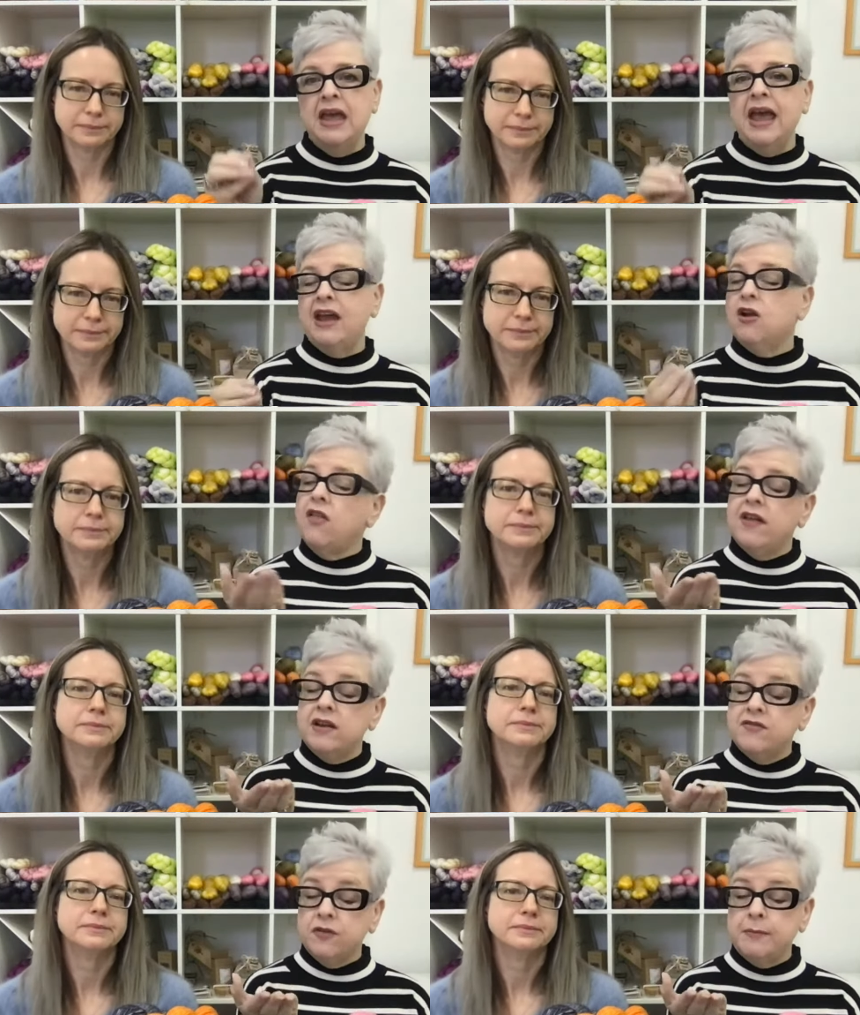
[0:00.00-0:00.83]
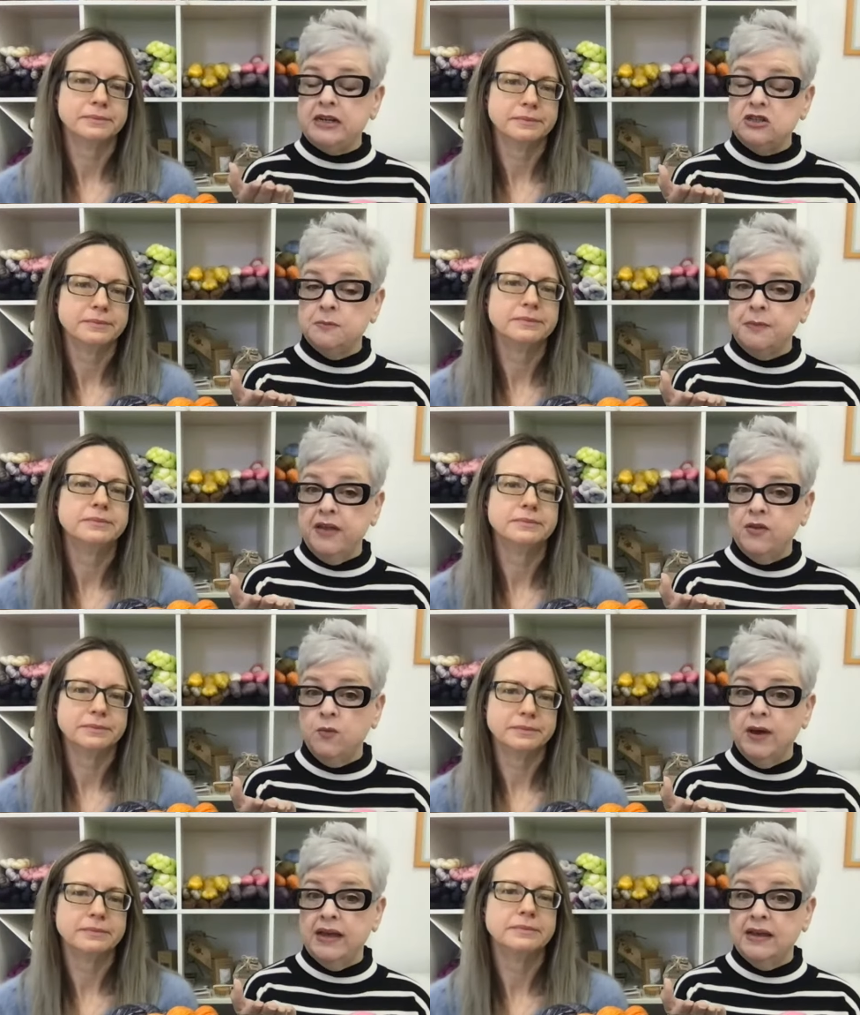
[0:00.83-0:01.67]
Speaker 1: And all that information, by the
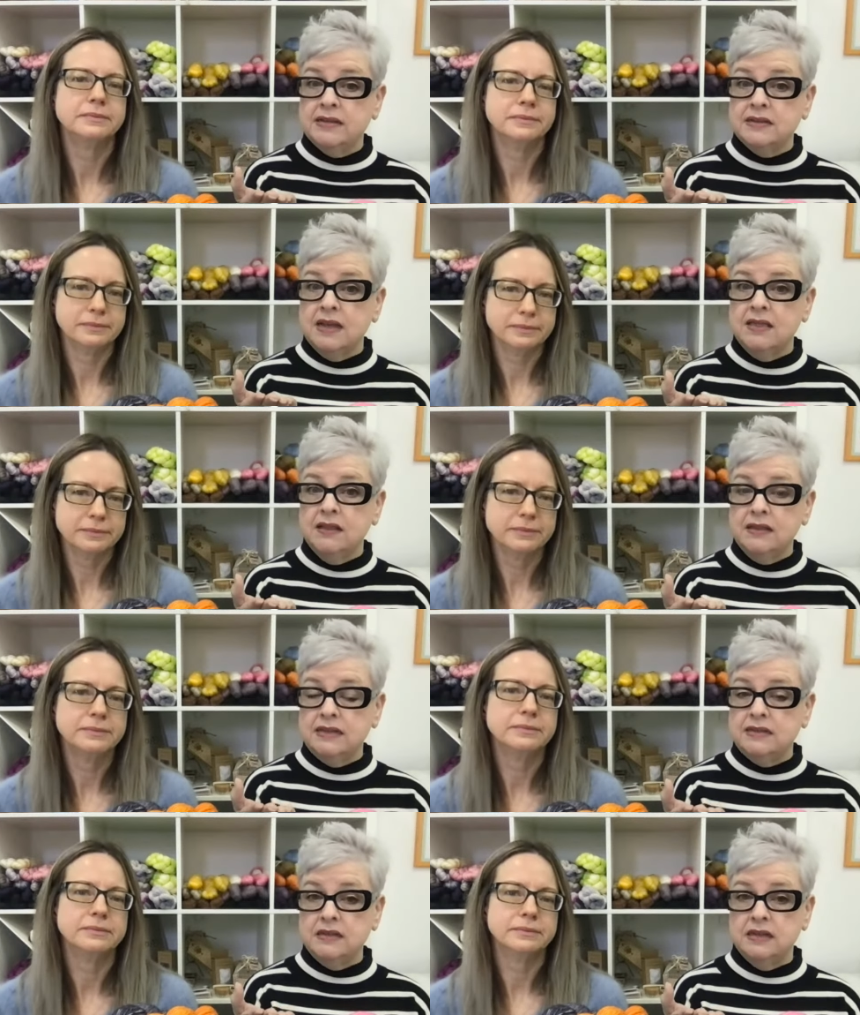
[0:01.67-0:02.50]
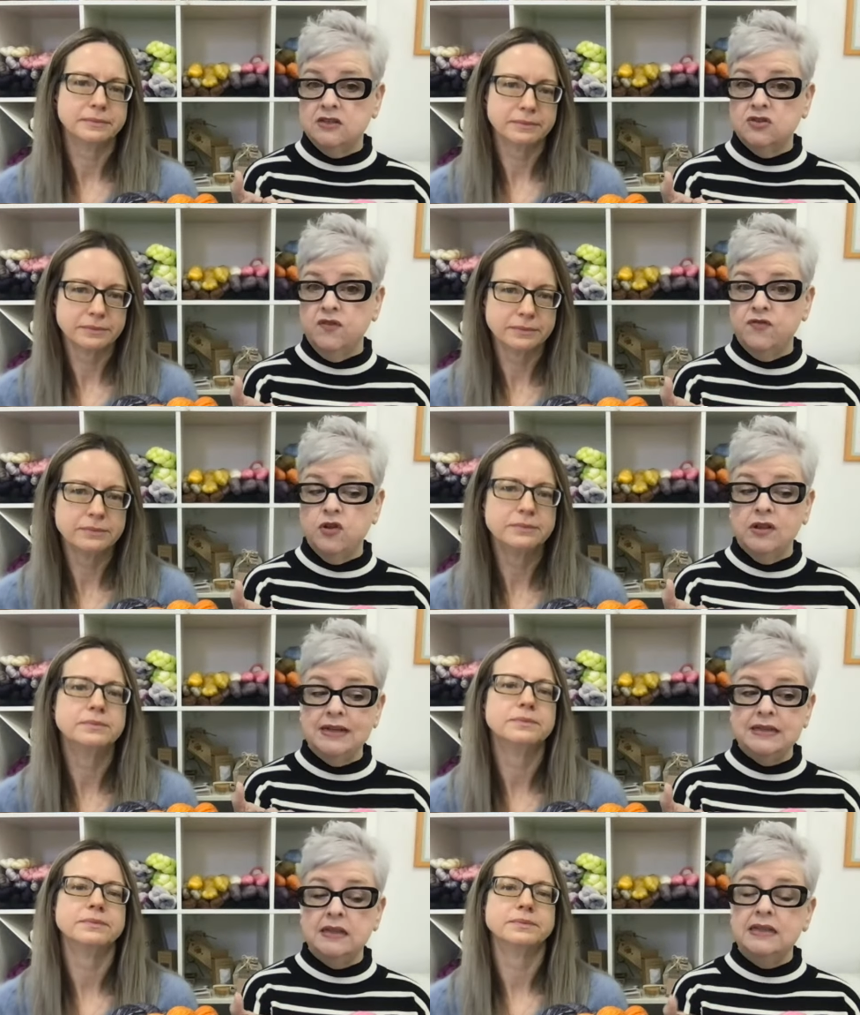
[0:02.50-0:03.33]
way, is in the listing. So if you
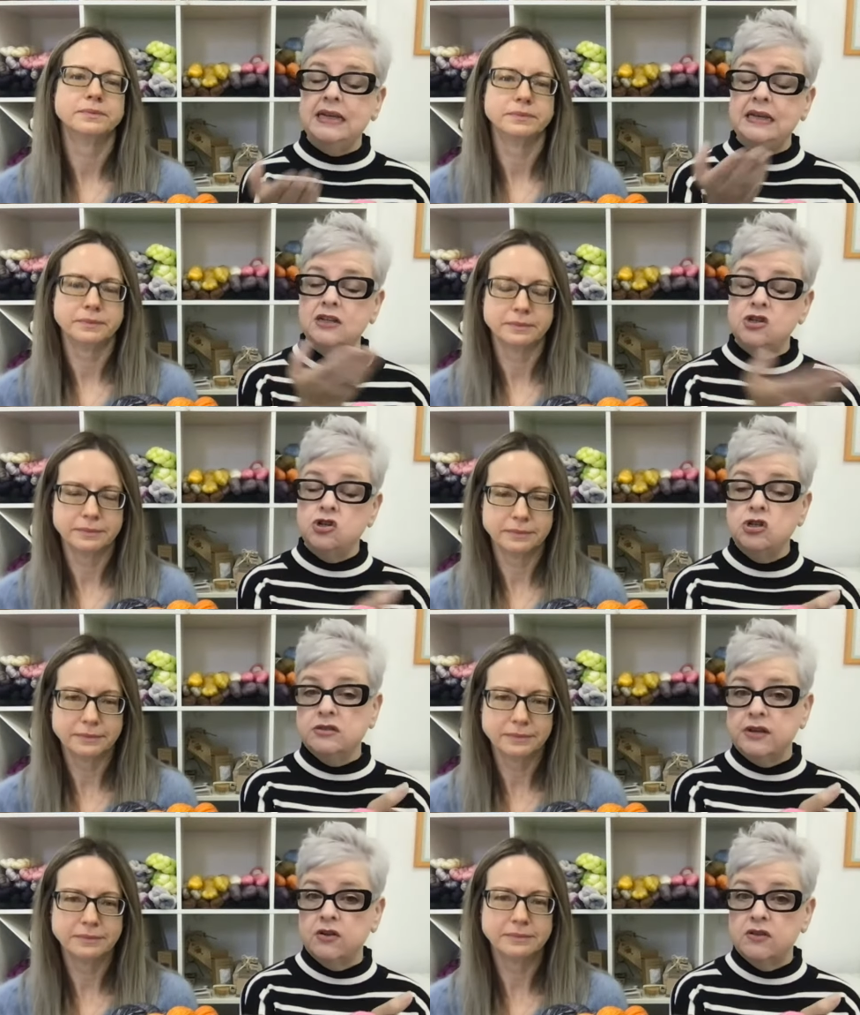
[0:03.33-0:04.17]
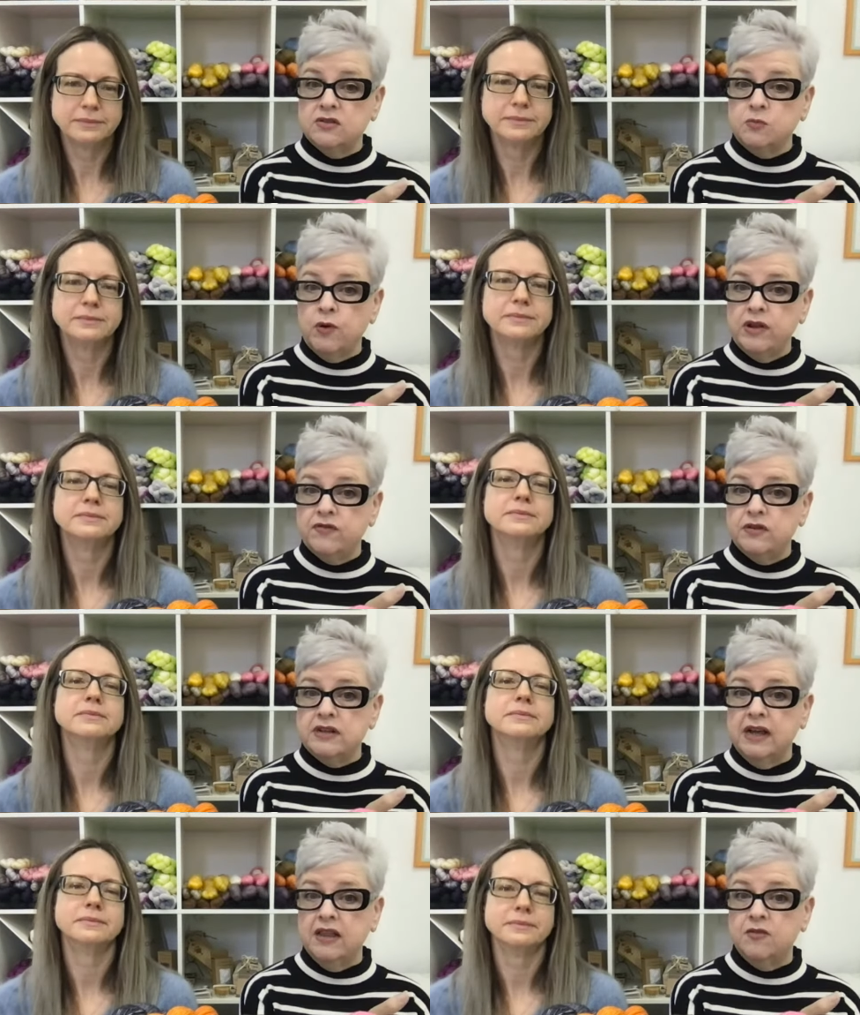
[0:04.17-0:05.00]
click the link in your newsletter this morning for
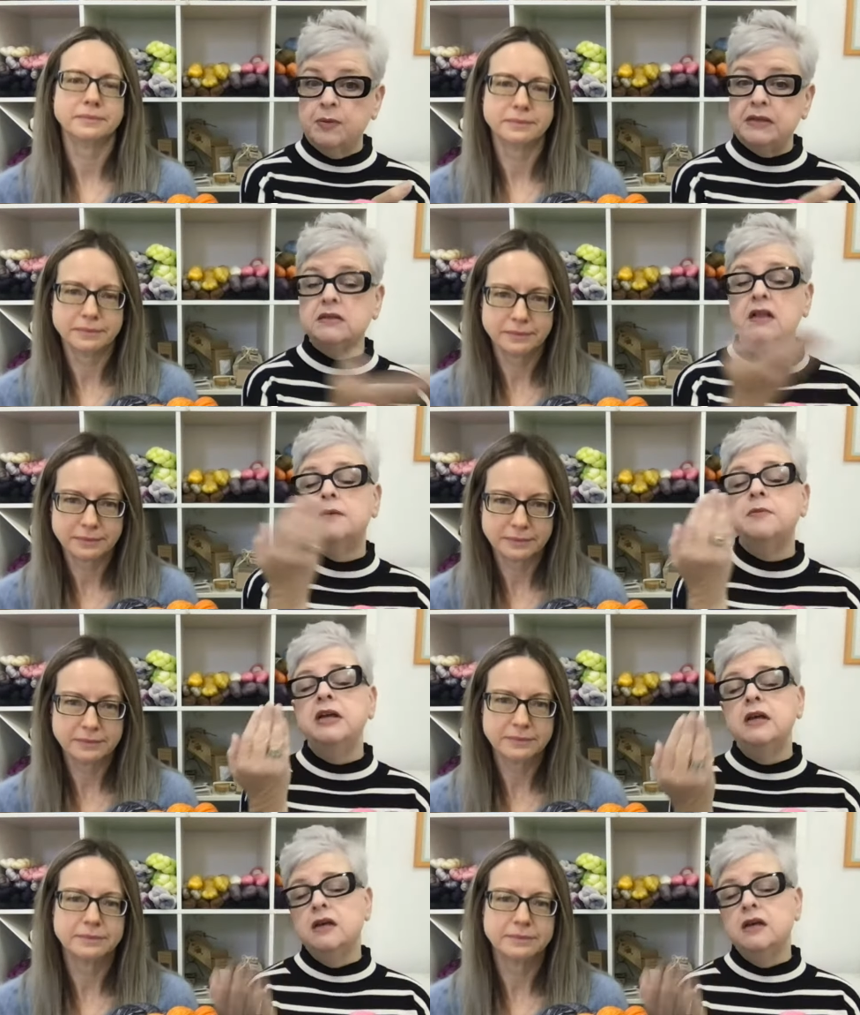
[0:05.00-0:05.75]
Dye Live Plus Club,